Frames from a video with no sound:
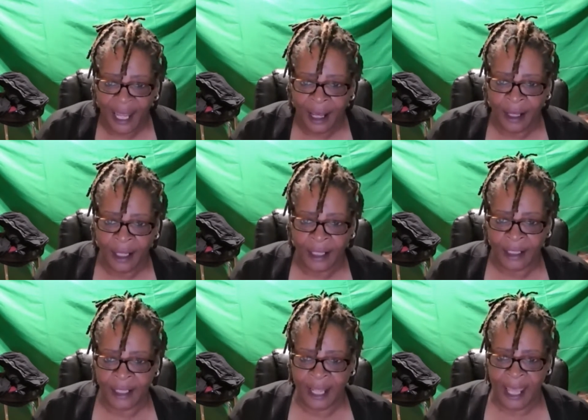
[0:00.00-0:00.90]
uh,
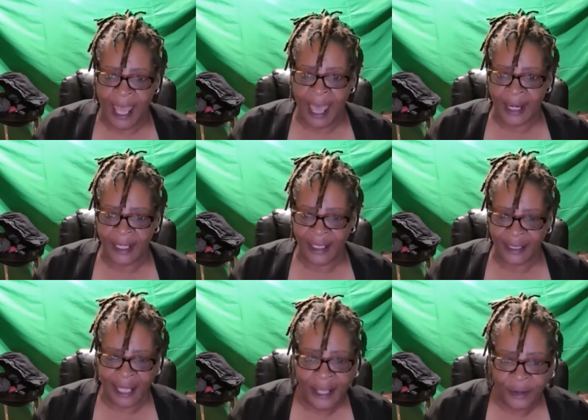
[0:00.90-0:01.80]
adding
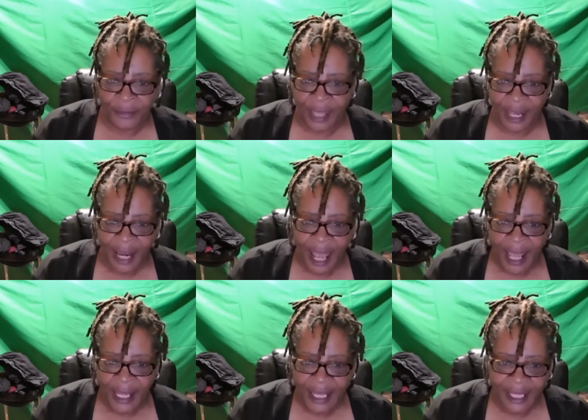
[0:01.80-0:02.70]
later that
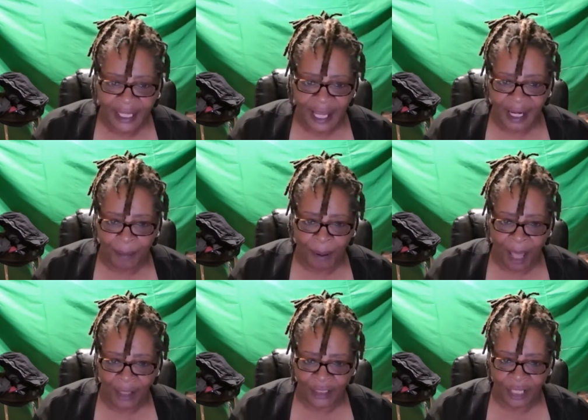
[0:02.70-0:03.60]
he cannot
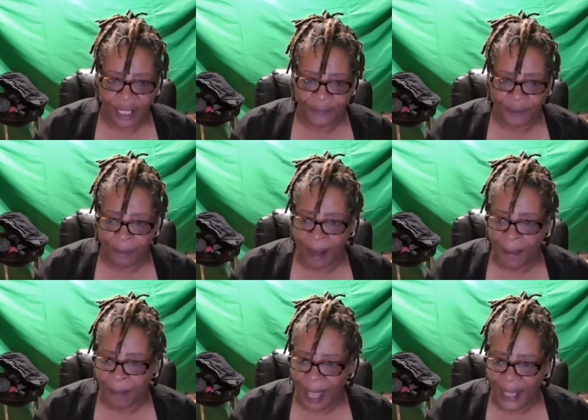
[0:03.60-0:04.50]
apologize for my
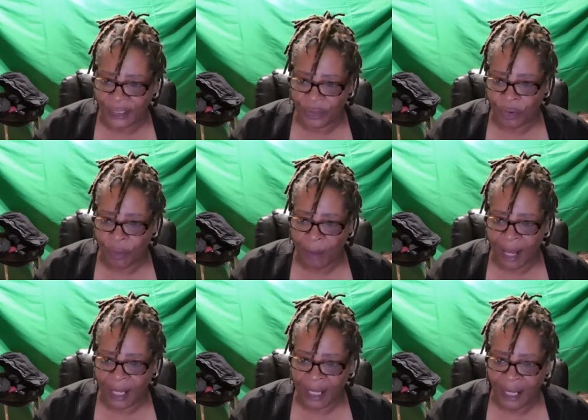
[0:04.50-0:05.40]
passion or
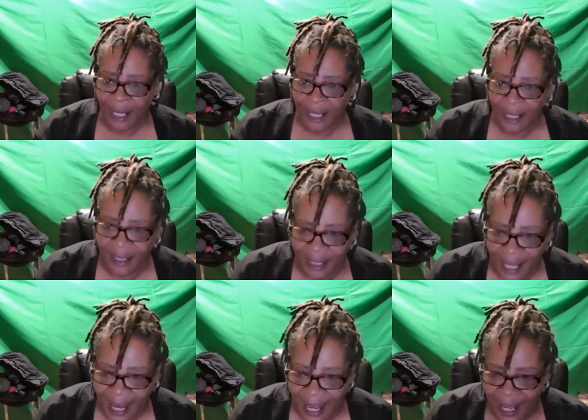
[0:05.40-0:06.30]
my
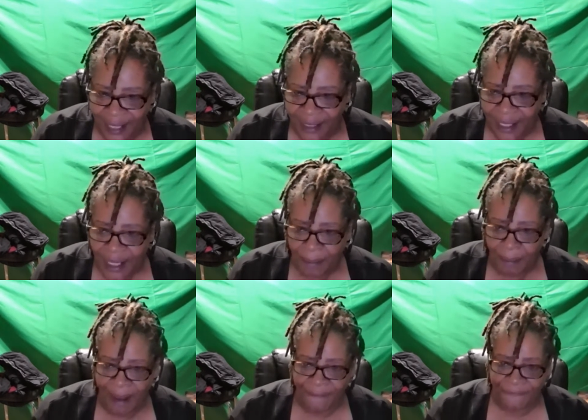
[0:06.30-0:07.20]
God,
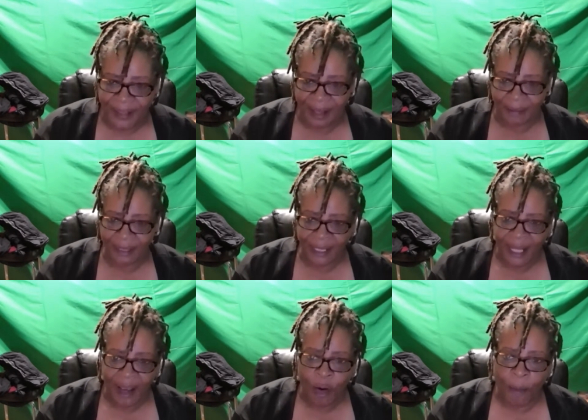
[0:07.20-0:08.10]
my family,
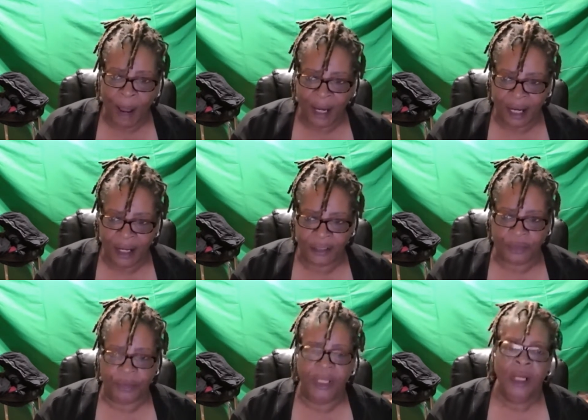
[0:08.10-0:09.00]
or my
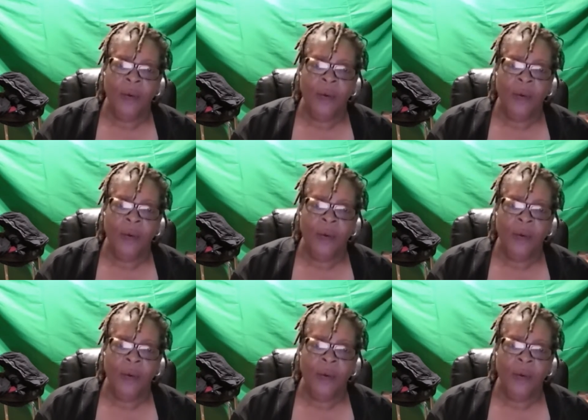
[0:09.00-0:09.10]
country.